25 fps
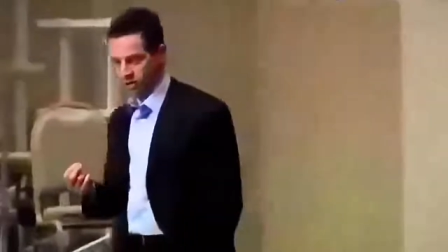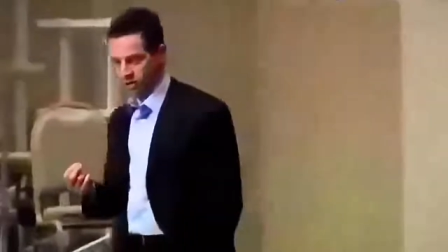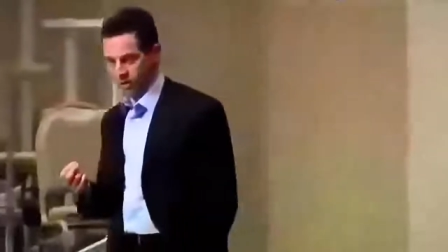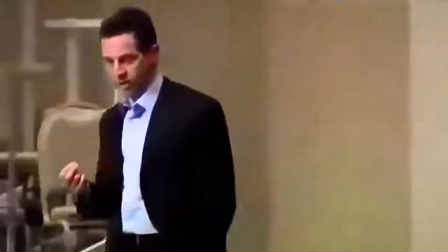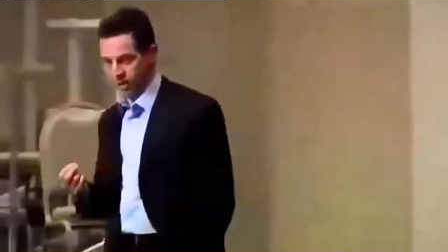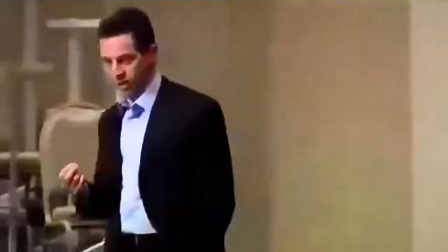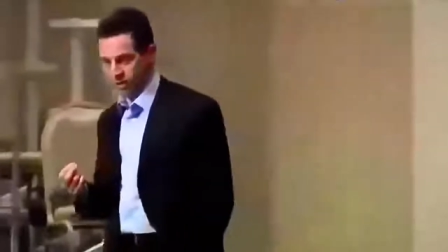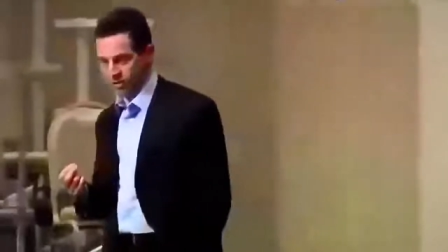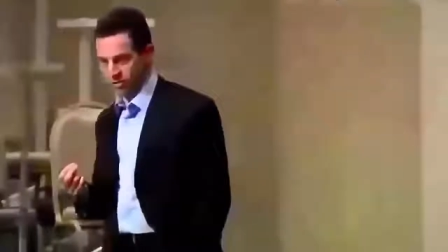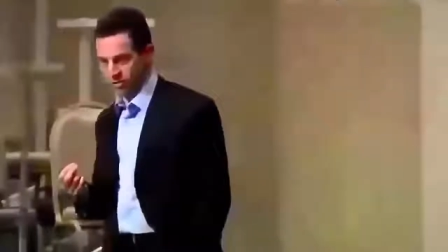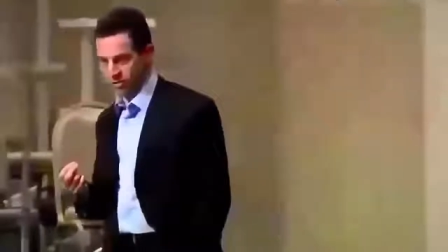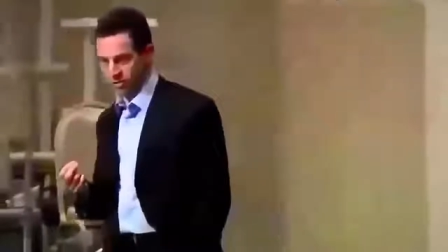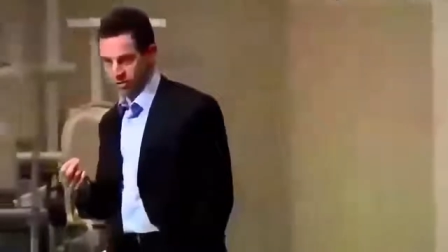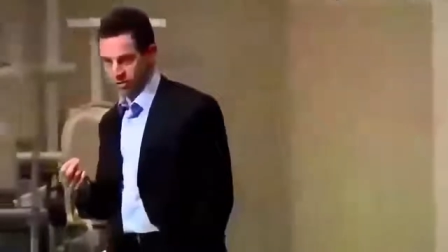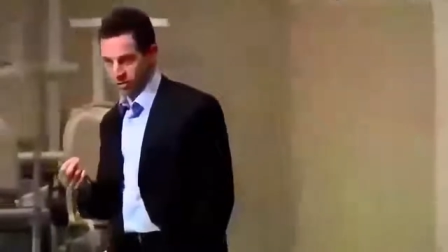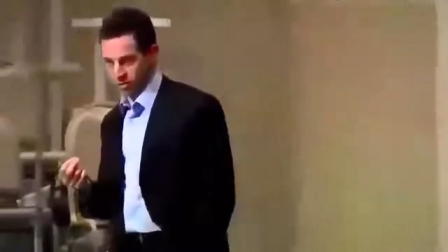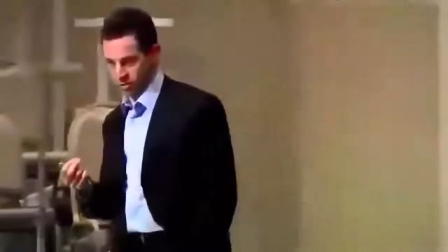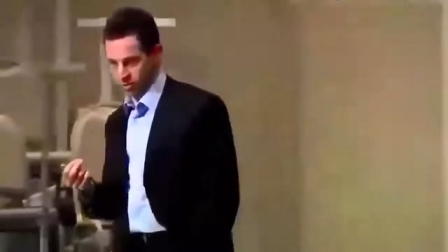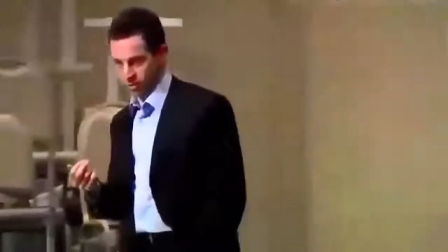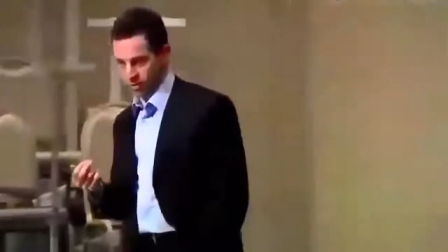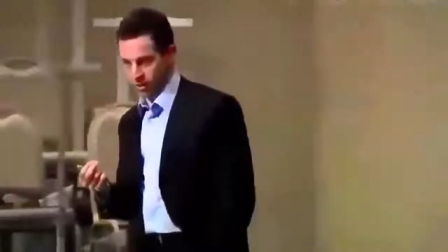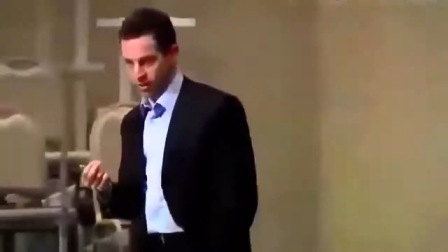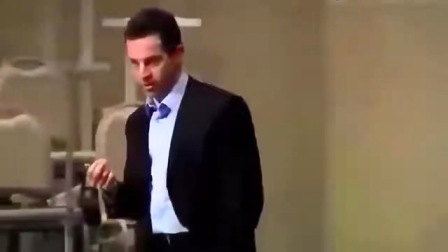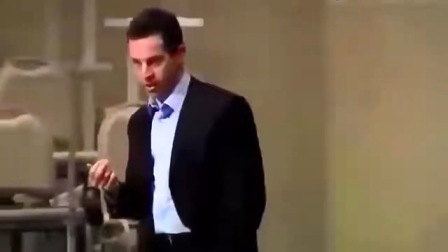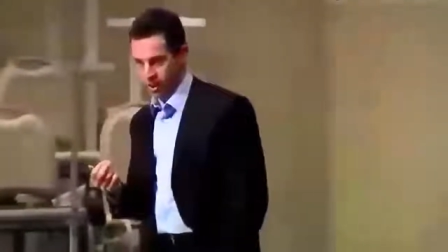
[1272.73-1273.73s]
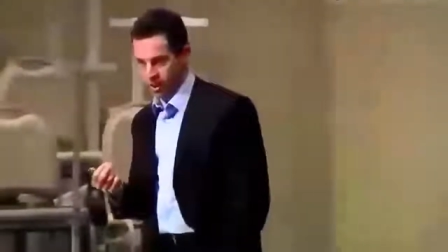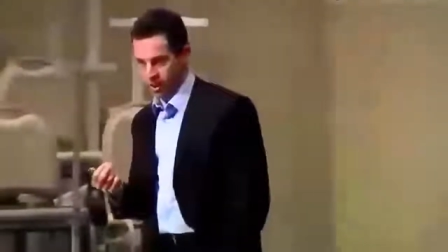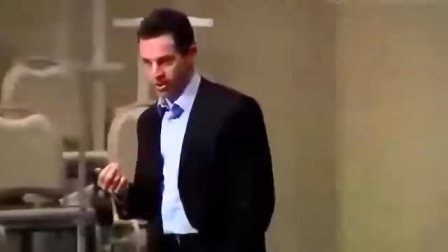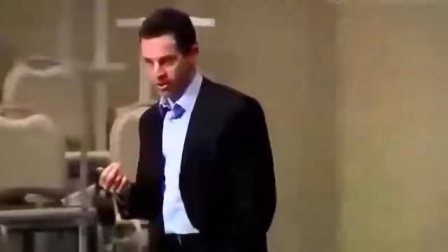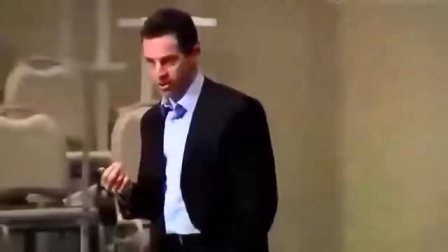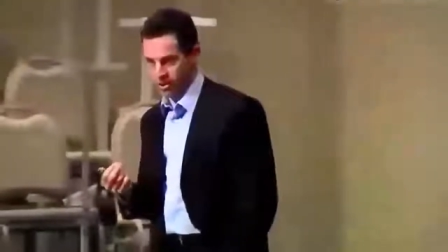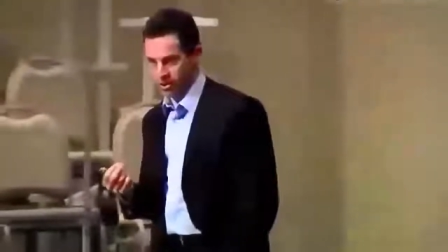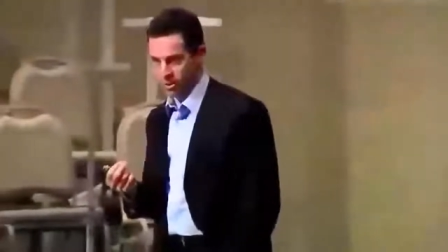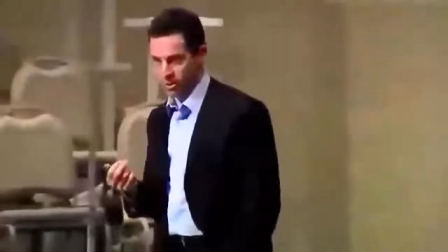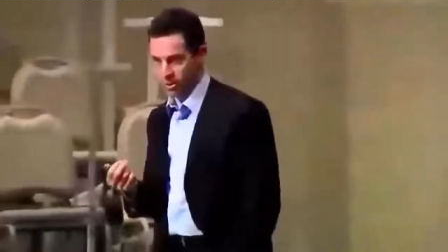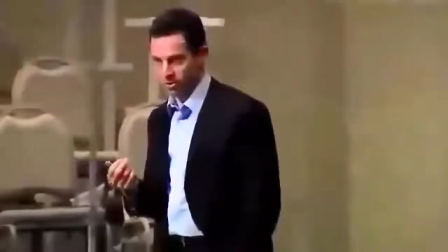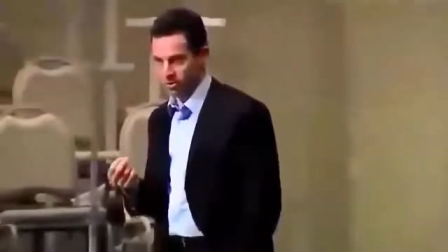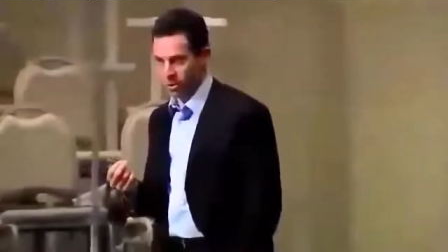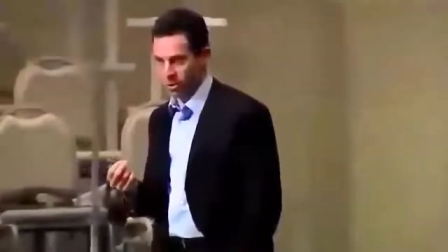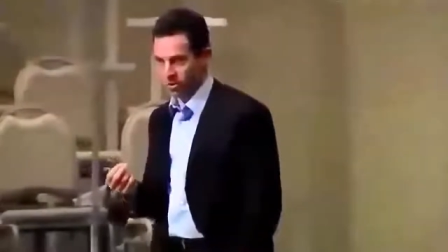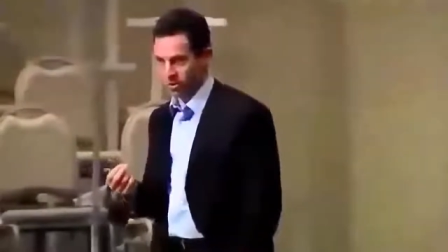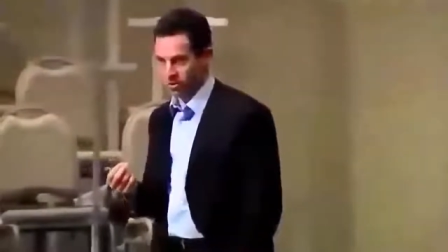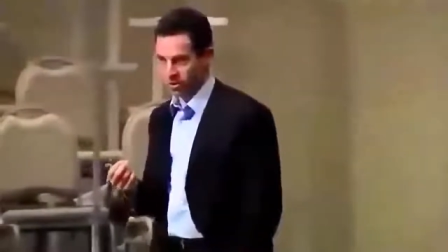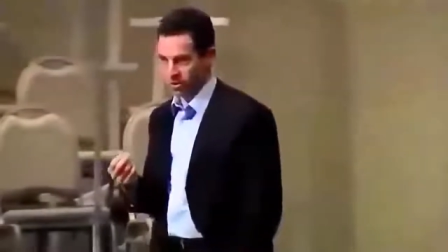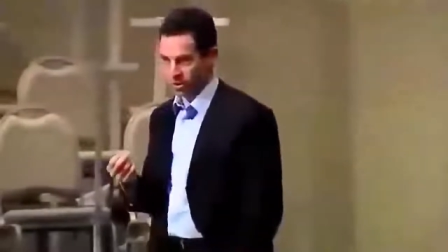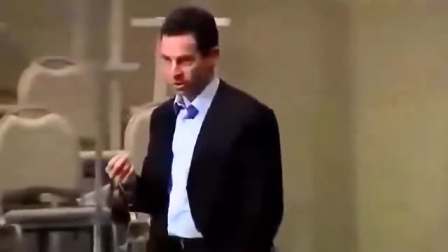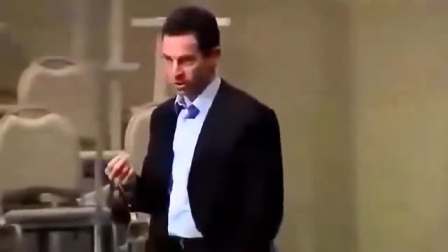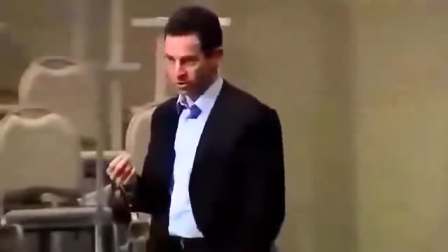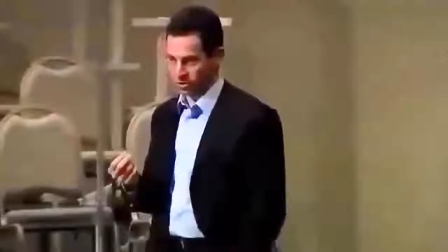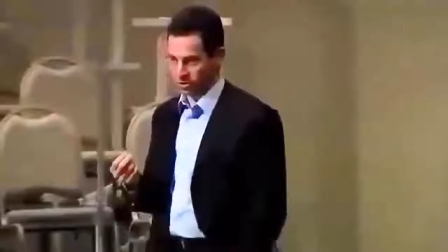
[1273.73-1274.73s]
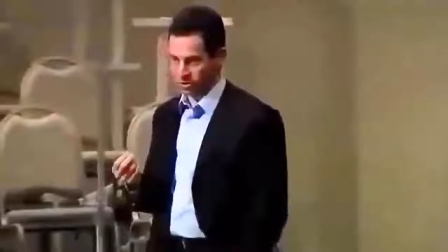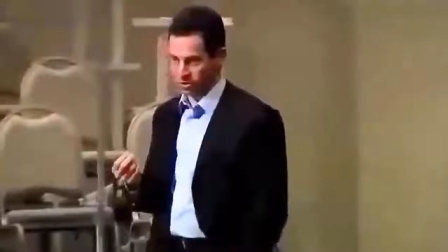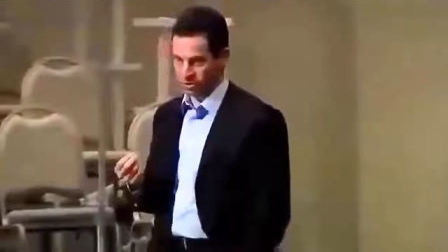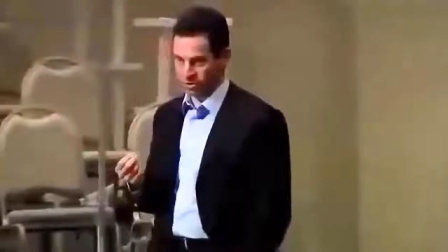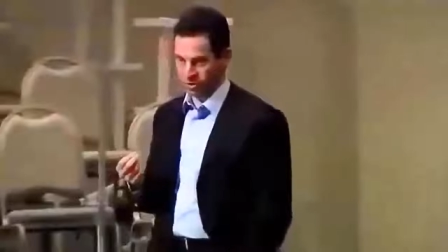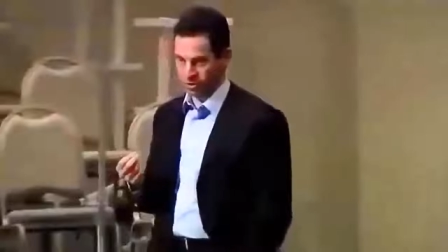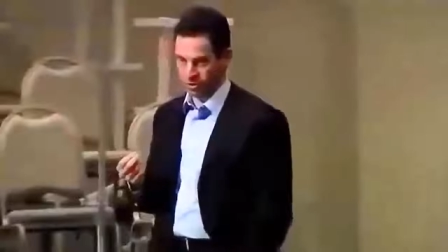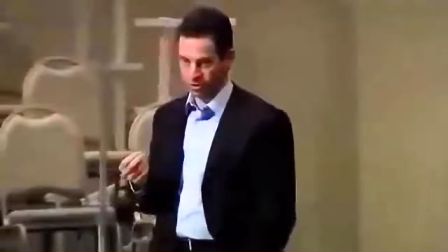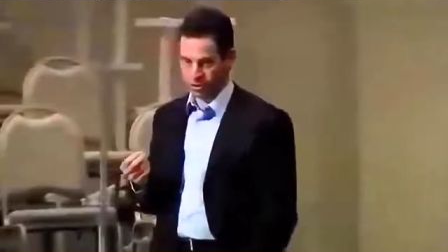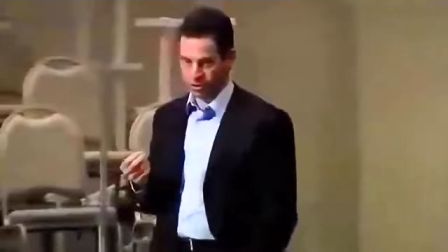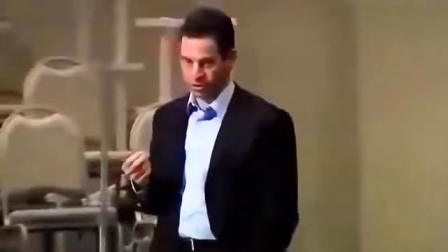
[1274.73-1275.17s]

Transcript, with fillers: Let's Imagine we found a culture